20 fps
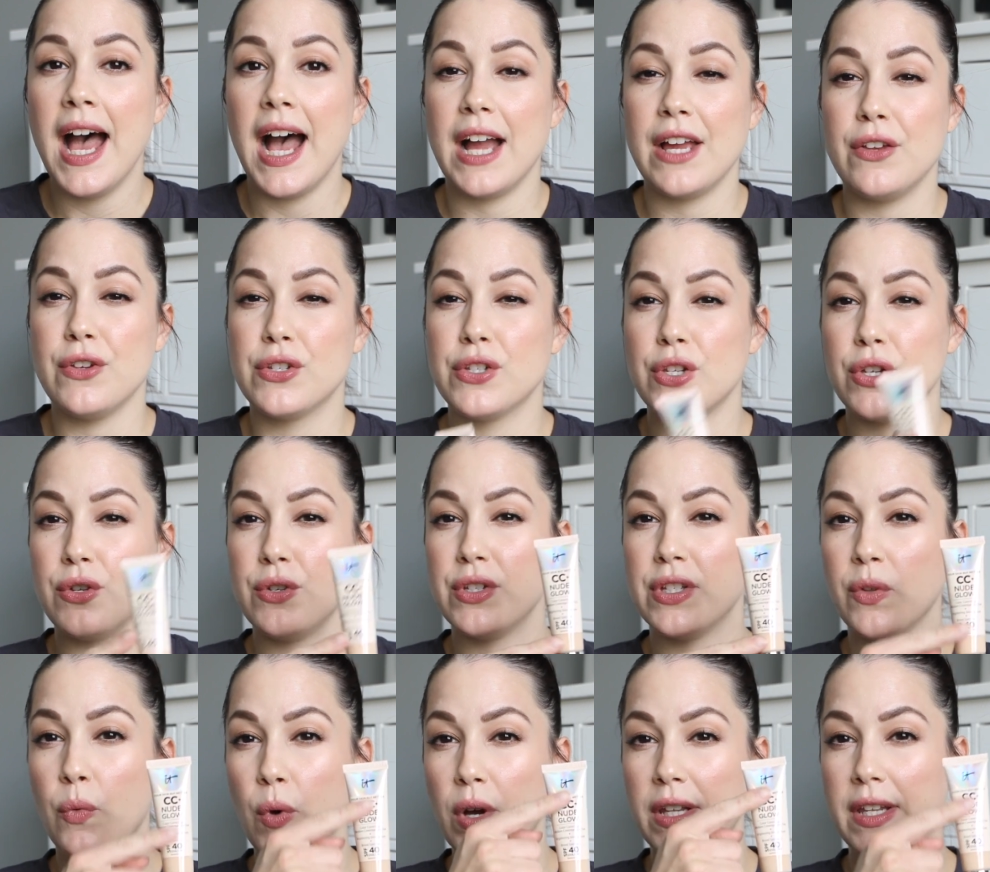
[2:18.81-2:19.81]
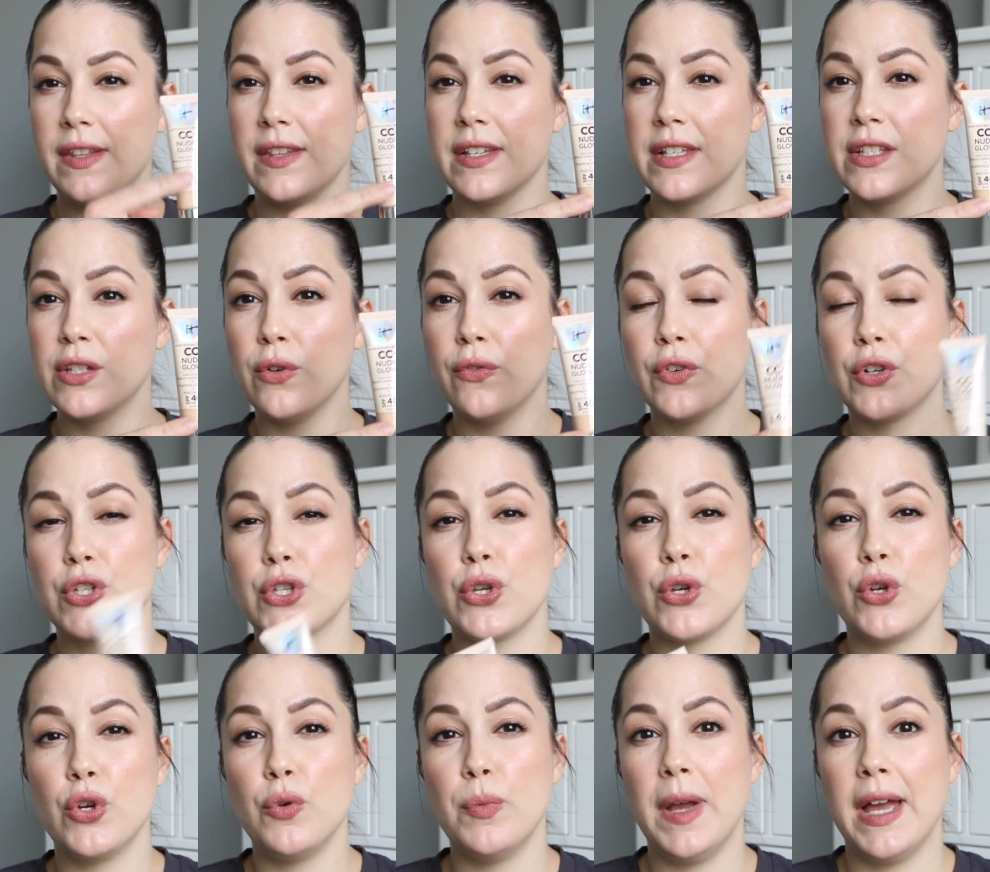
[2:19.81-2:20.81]
I used to use the one in the silver
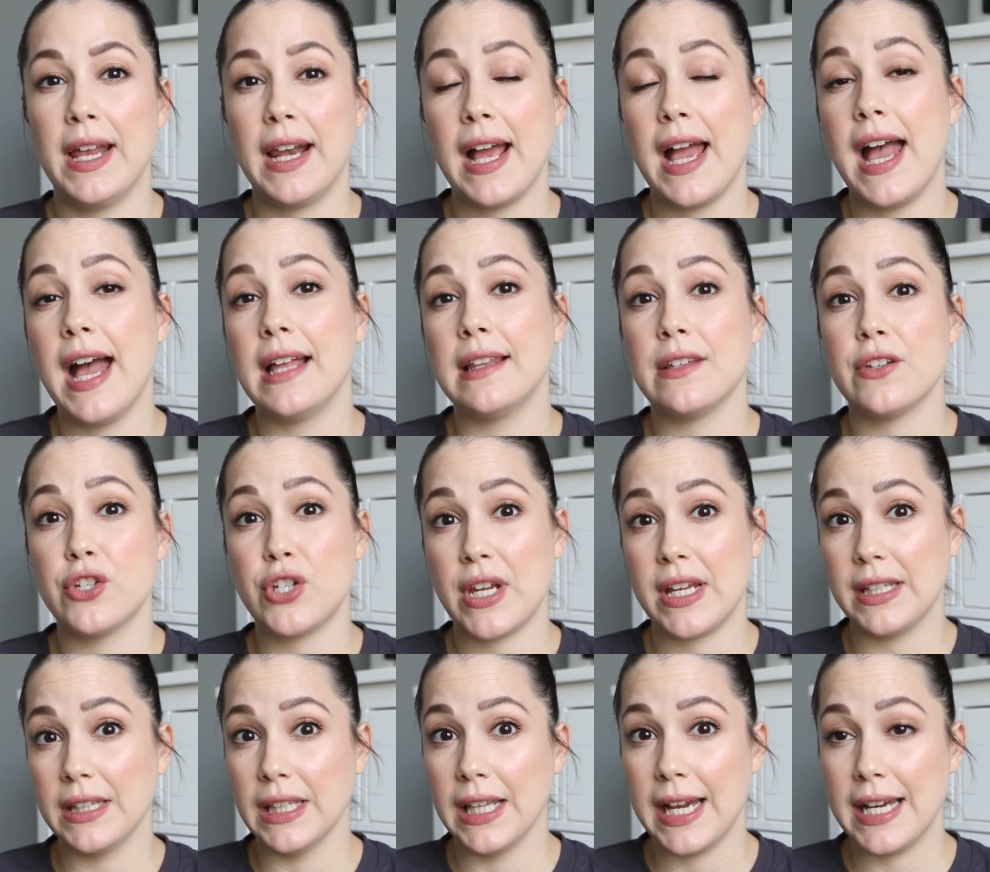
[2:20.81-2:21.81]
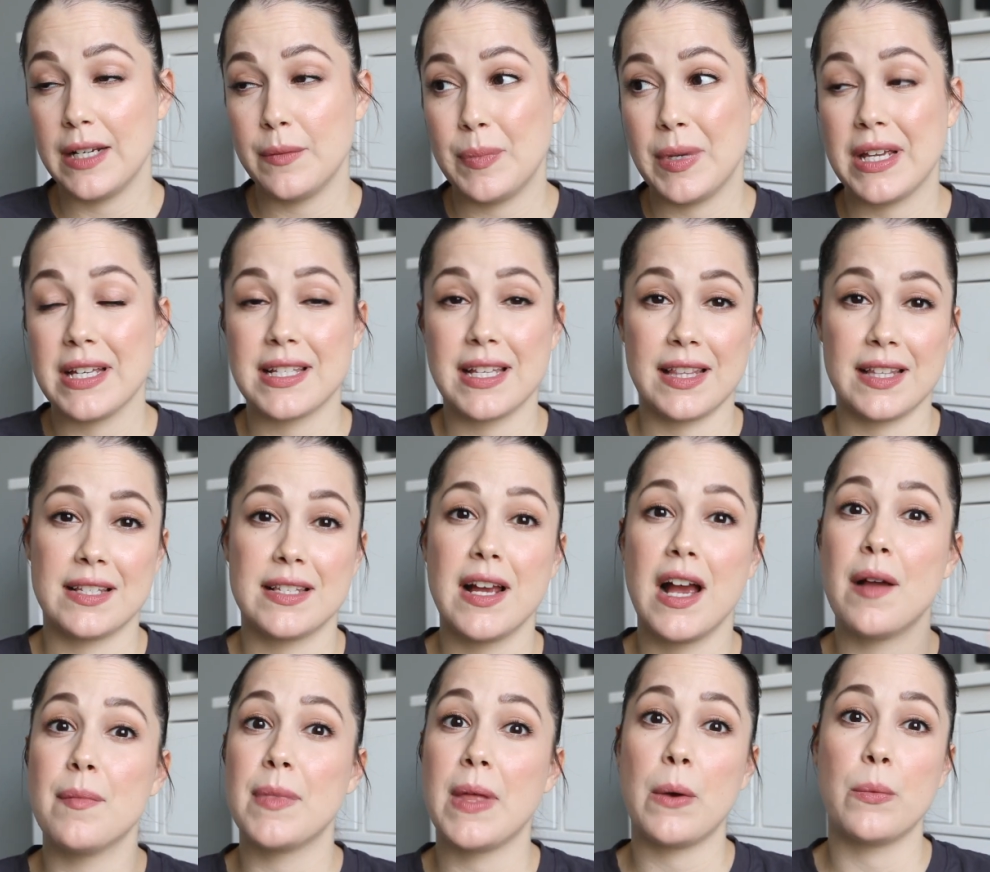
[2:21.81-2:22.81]
tube and I had the shade light because at the
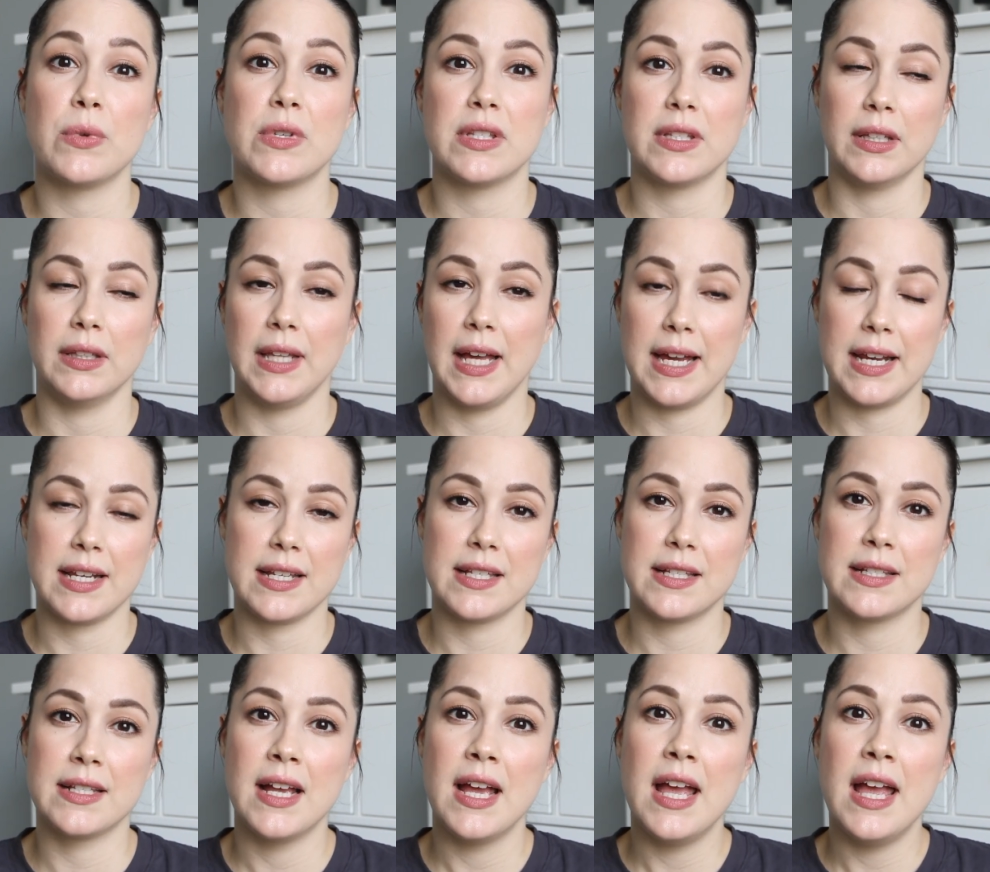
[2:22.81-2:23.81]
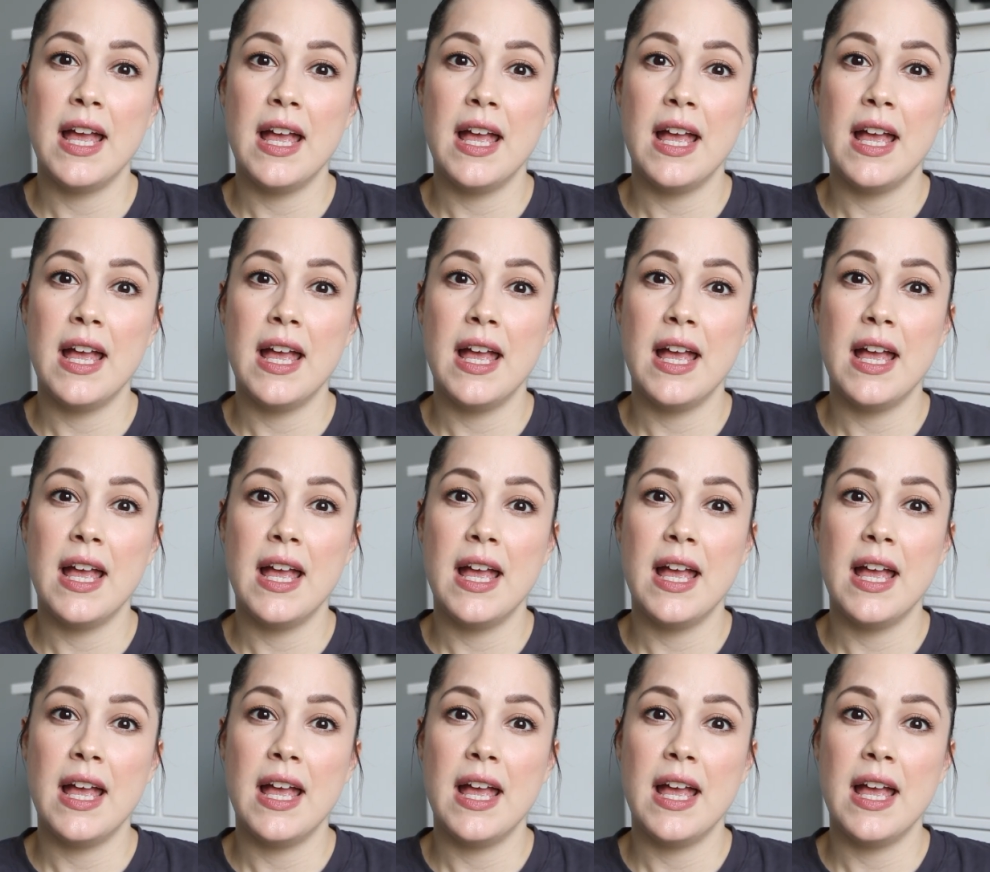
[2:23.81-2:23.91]
time that was the lightest,